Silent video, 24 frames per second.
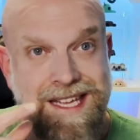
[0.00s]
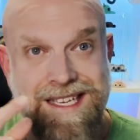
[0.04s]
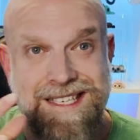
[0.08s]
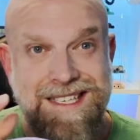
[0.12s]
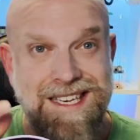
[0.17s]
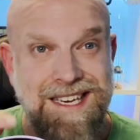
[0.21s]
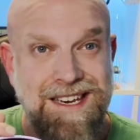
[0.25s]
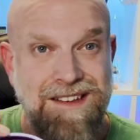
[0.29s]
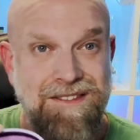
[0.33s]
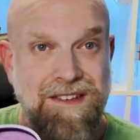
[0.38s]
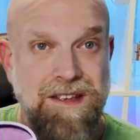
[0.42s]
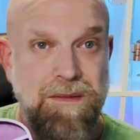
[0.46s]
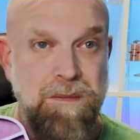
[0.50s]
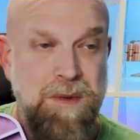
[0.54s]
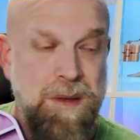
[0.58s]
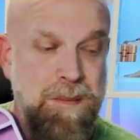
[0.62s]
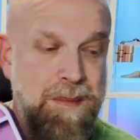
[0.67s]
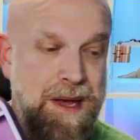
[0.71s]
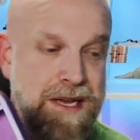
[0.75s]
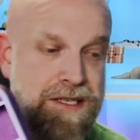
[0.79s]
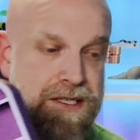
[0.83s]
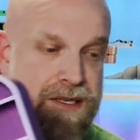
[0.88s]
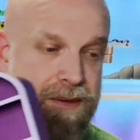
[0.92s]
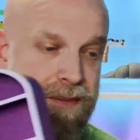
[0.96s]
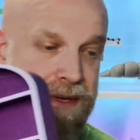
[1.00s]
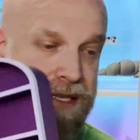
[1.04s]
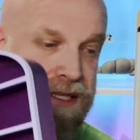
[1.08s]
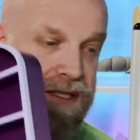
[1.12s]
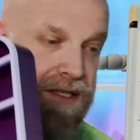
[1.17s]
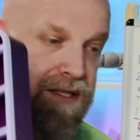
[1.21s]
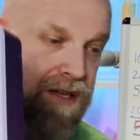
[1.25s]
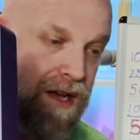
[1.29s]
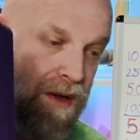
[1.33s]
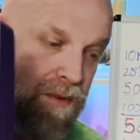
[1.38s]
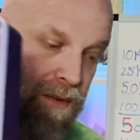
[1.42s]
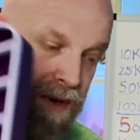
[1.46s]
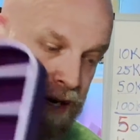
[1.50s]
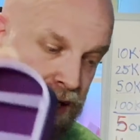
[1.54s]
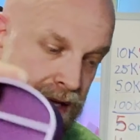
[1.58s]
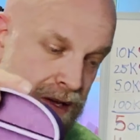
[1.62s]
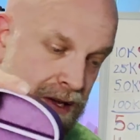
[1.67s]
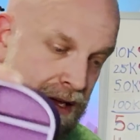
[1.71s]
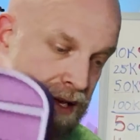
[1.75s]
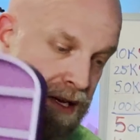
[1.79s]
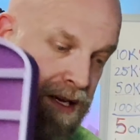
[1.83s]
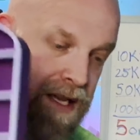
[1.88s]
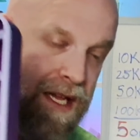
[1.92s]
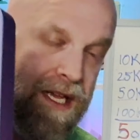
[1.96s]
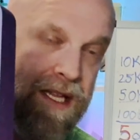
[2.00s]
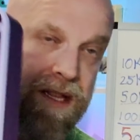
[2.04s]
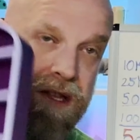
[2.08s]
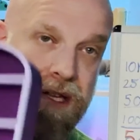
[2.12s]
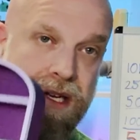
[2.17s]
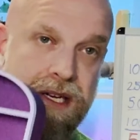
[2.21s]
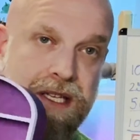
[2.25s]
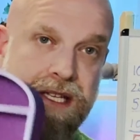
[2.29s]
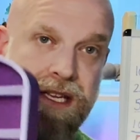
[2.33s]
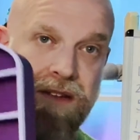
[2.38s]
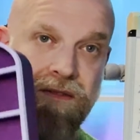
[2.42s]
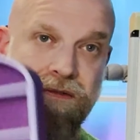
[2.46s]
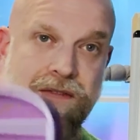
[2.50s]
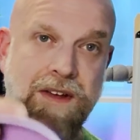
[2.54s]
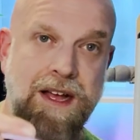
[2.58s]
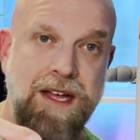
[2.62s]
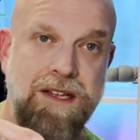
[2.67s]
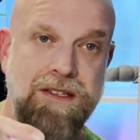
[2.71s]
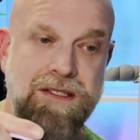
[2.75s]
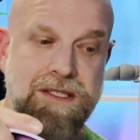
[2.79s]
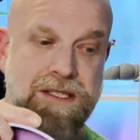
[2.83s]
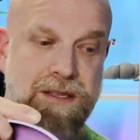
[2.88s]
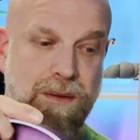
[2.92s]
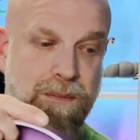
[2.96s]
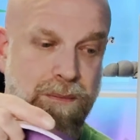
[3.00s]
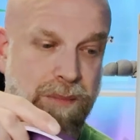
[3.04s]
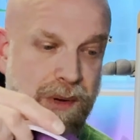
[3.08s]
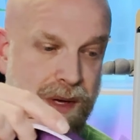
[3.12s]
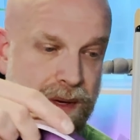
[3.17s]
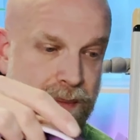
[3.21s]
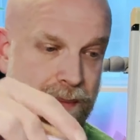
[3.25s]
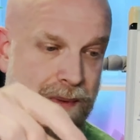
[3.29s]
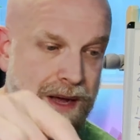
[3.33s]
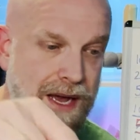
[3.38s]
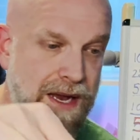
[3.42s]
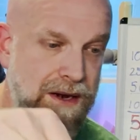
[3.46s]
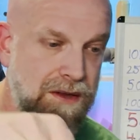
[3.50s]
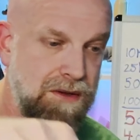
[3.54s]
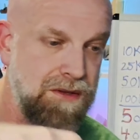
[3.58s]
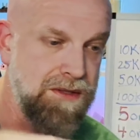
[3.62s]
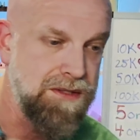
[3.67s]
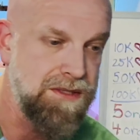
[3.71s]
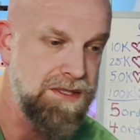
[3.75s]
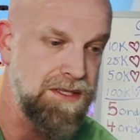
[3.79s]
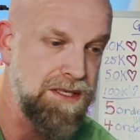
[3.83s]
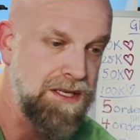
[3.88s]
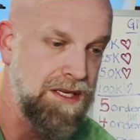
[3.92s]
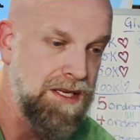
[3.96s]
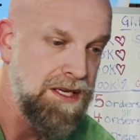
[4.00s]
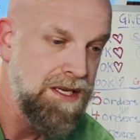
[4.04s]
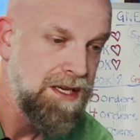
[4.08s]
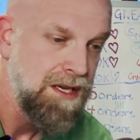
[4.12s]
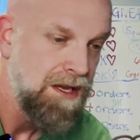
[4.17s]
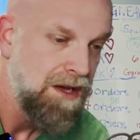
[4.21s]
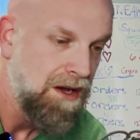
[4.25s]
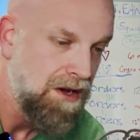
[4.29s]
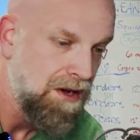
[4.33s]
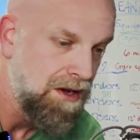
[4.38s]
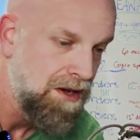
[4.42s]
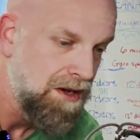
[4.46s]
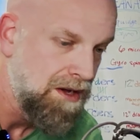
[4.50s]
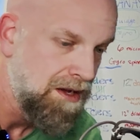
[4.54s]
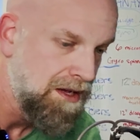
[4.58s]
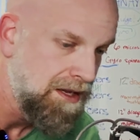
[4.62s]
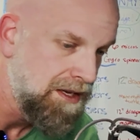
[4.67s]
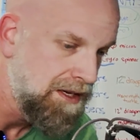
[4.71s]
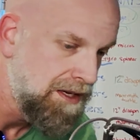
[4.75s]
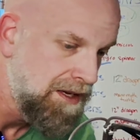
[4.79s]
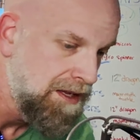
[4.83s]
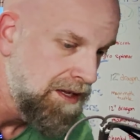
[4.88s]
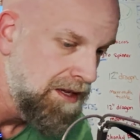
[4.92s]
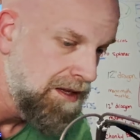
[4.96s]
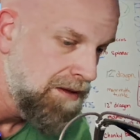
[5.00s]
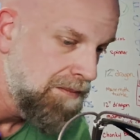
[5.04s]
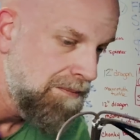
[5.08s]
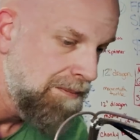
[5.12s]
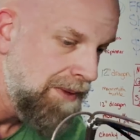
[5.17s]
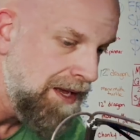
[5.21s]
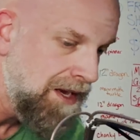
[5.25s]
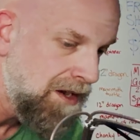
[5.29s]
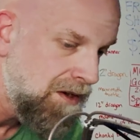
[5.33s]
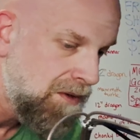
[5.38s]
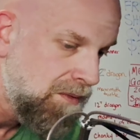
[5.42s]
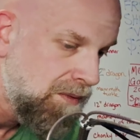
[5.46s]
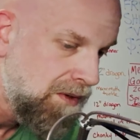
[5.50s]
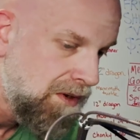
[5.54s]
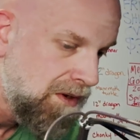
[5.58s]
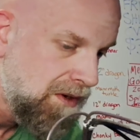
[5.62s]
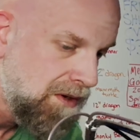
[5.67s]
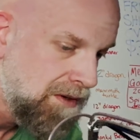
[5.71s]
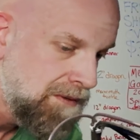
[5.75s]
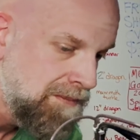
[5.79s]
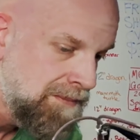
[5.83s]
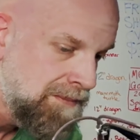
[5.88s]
Didn't even give me measurements. So I went on and looked and found some book models on Maker World